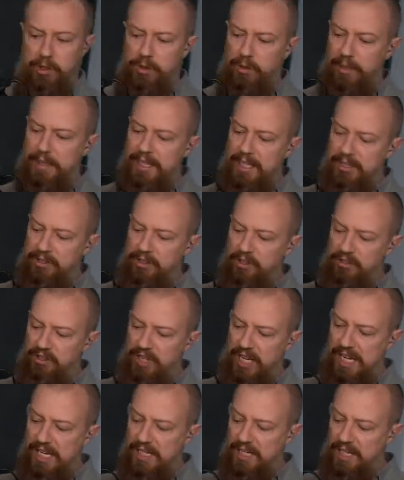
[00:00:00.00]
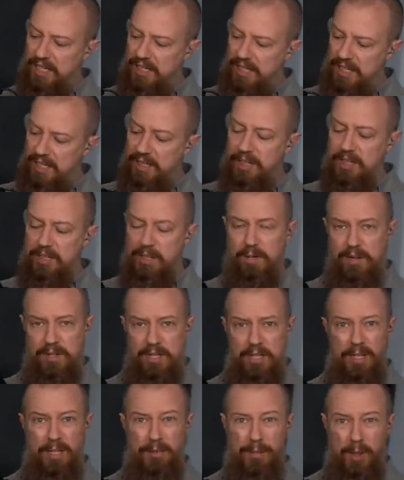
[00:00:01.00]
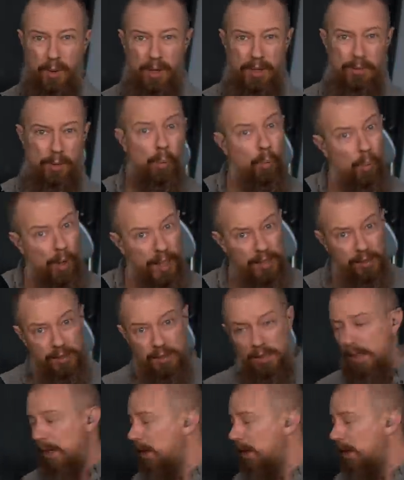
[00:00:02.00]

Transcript: enjoying that. So there's the 8 to 18. That's obviously going to be quite a bit wider.